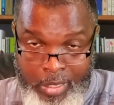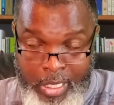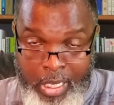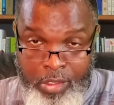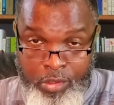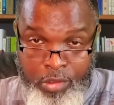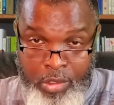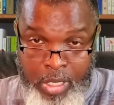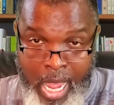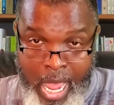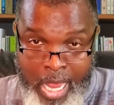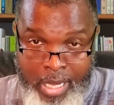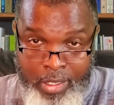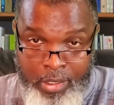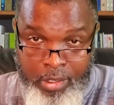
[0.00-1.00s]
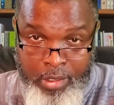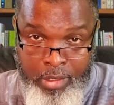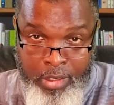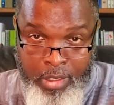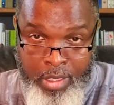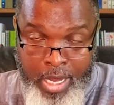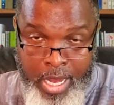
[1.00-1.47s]
He's not
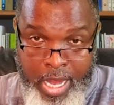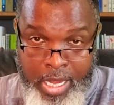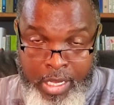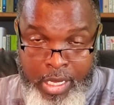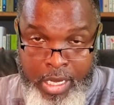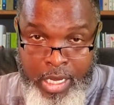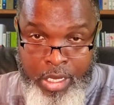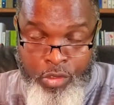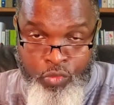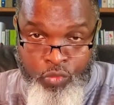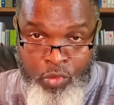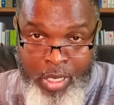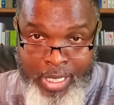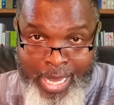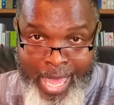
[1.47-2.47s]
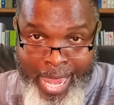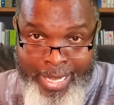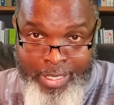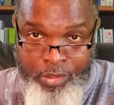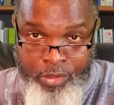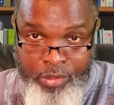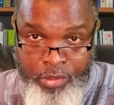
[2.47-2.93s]
an Israelite.